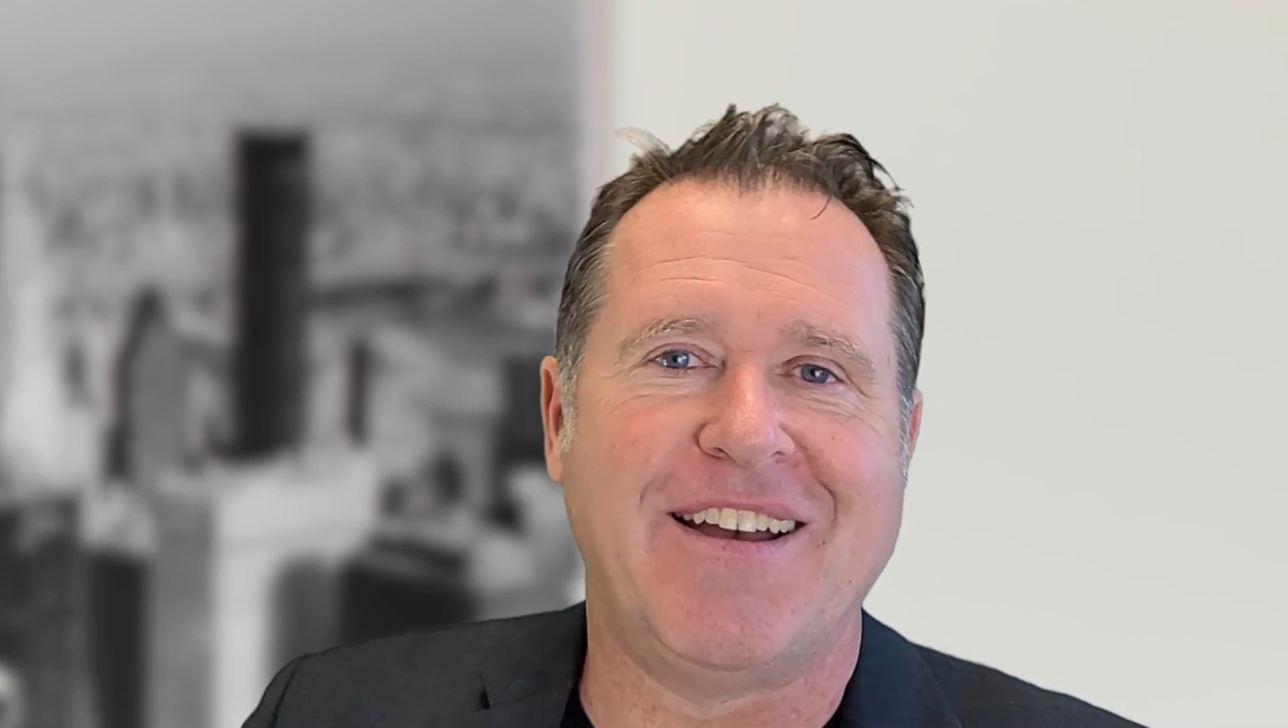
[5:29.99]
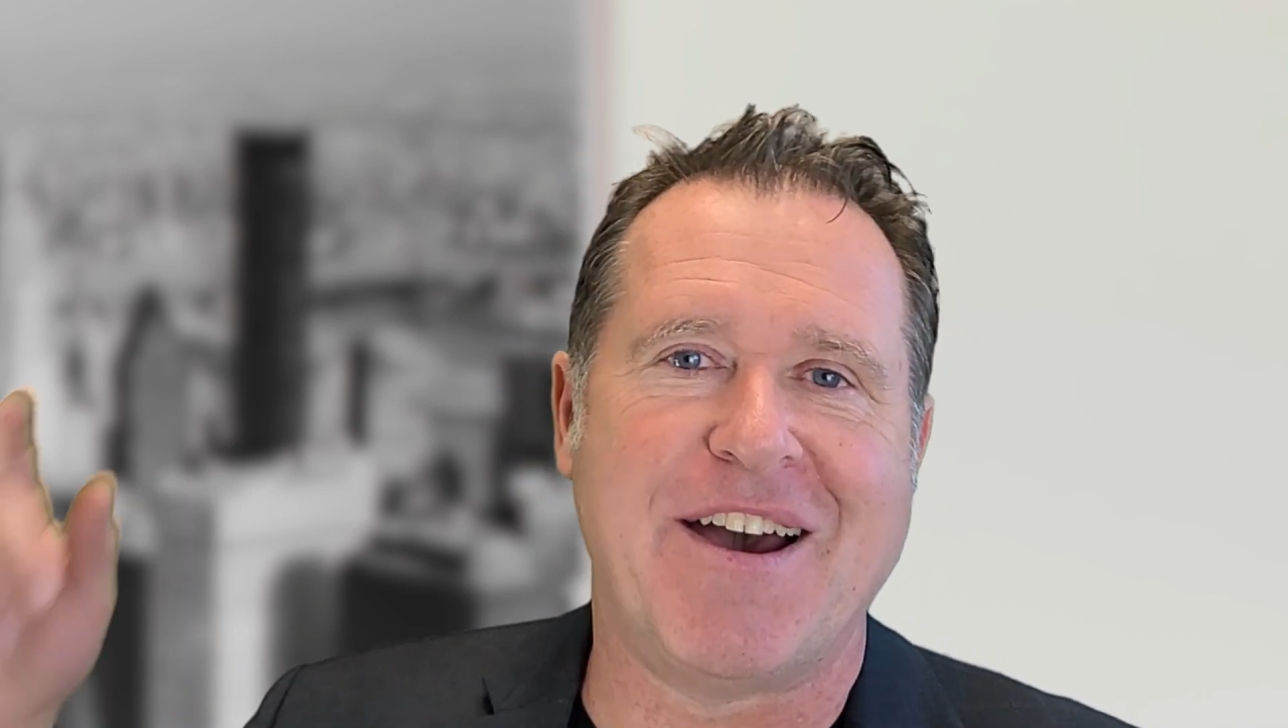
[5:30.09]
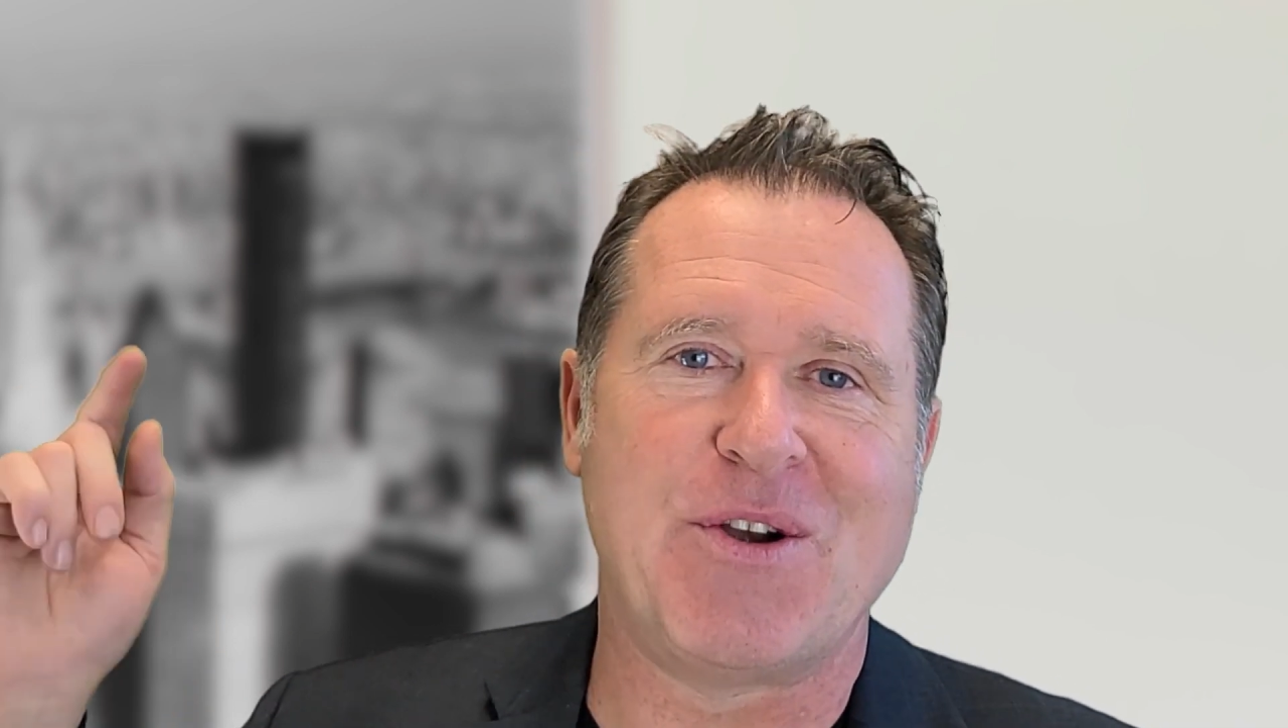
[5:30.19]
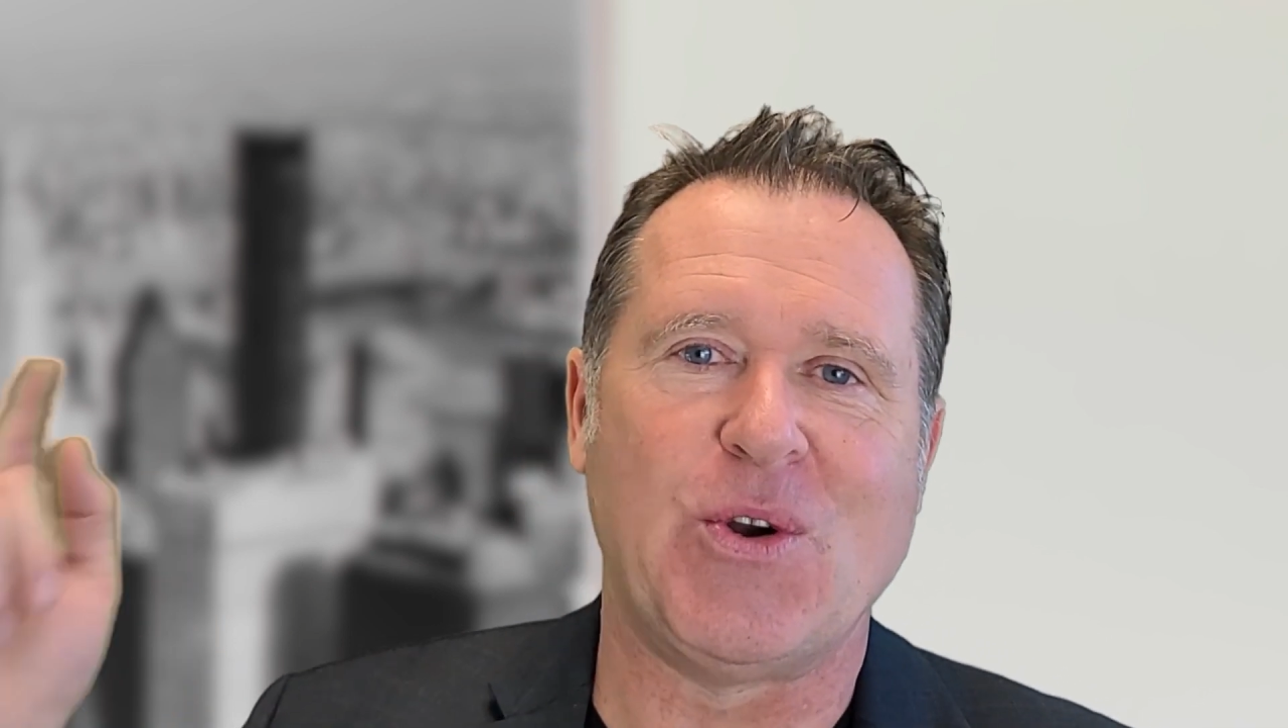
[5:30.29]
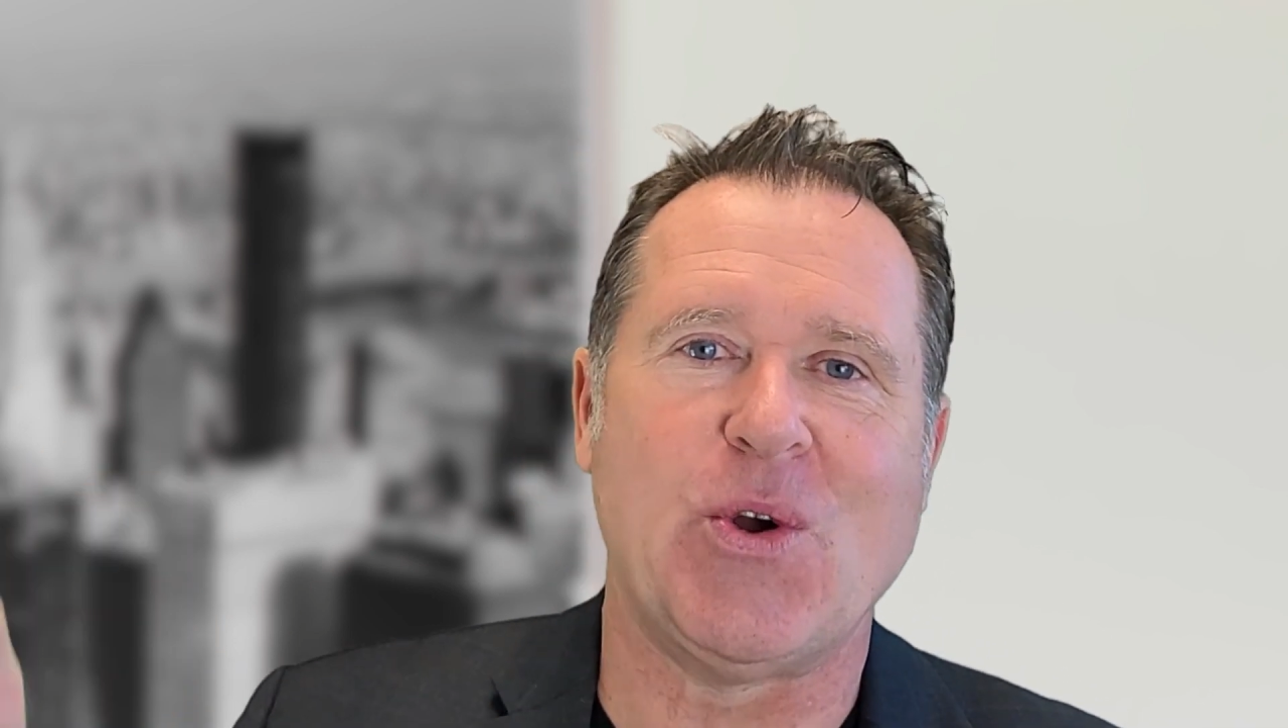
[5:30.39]

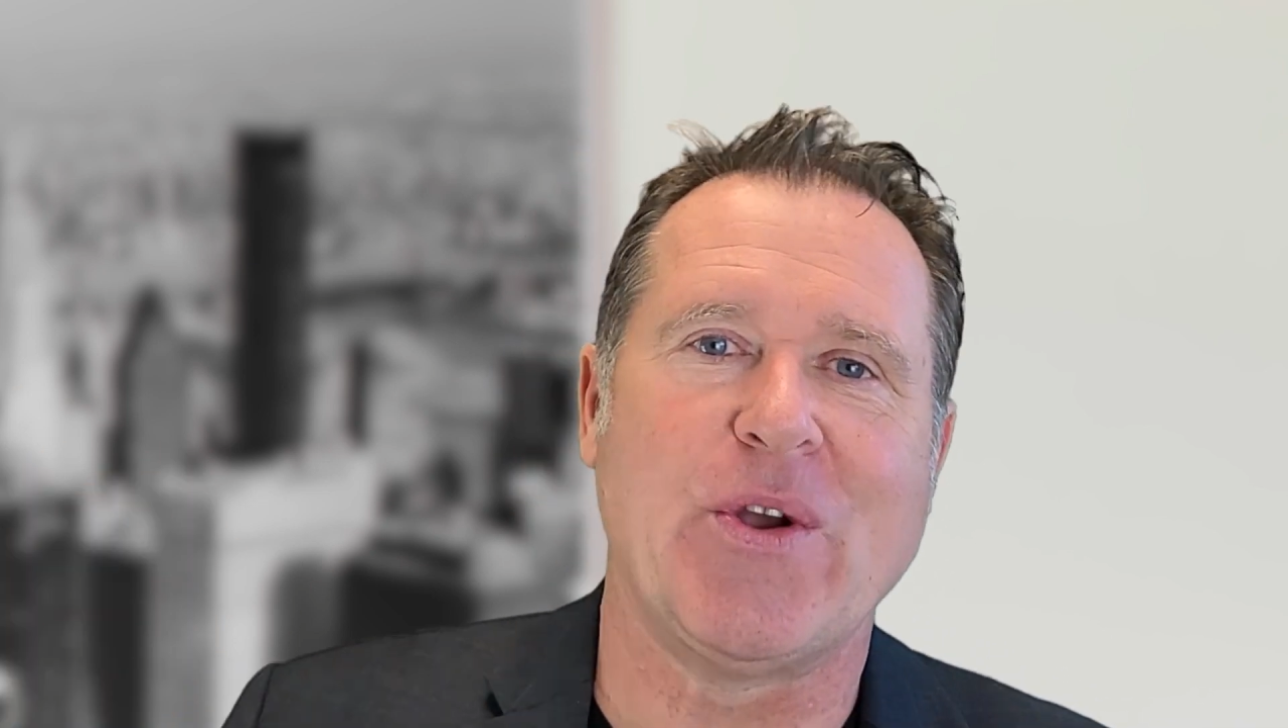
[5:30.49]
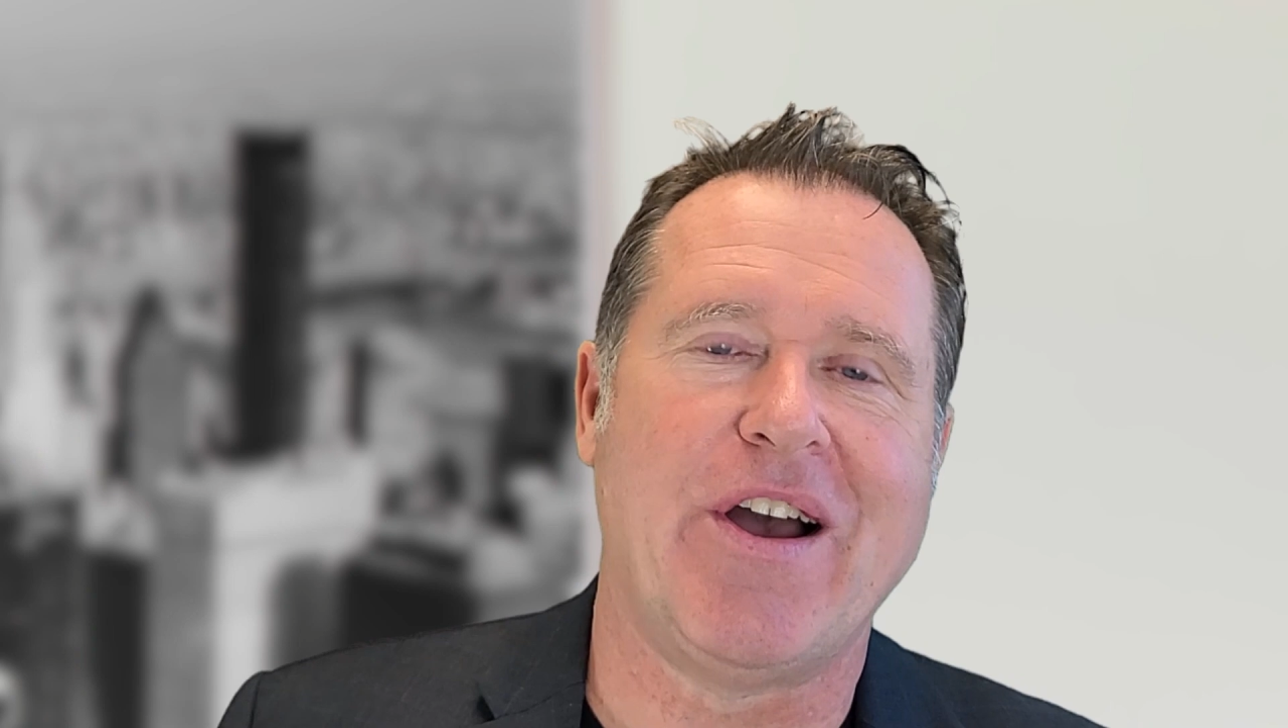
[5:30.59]
got her own